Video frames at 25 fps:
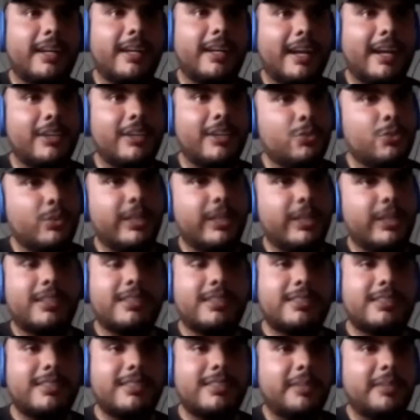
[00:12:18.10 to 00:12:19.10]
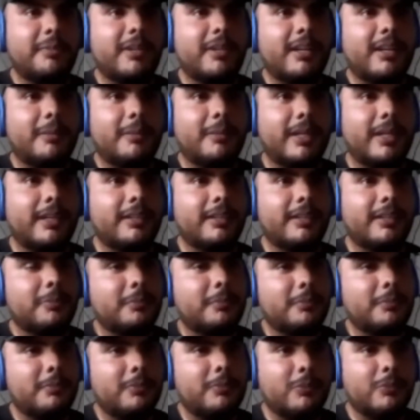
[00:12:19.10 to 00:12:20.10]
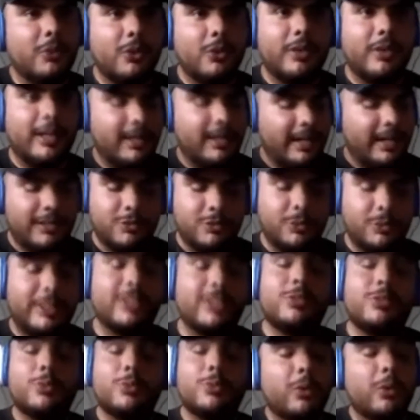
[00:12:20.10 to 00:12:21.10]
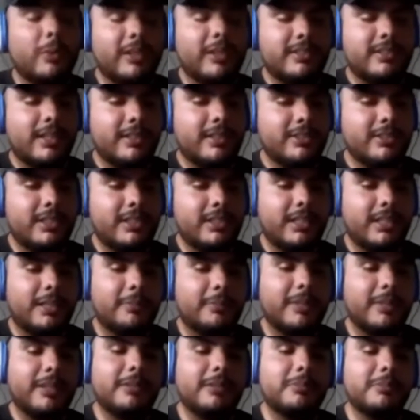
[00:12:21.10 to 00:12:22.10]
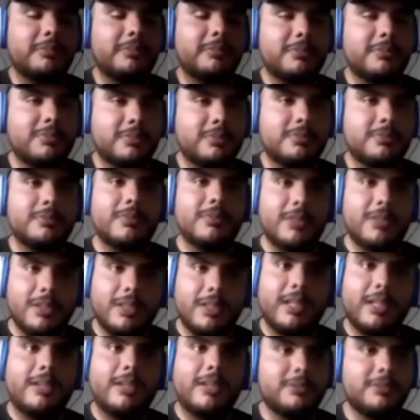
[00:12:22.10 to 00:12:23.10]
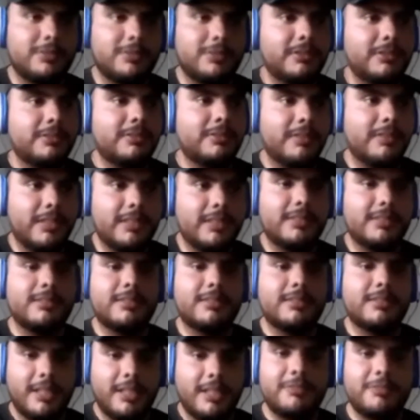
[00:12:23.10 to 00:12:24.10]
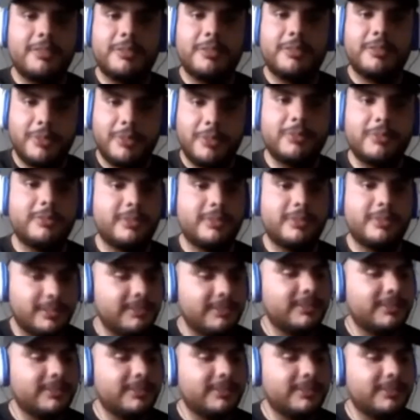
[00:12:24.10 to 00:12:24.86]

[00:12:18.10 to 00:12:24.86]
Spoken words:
tweeted the team, and I'm like, bro, I tweeted Robles actually, and I'm like, look out for Vela's left foot, bro, because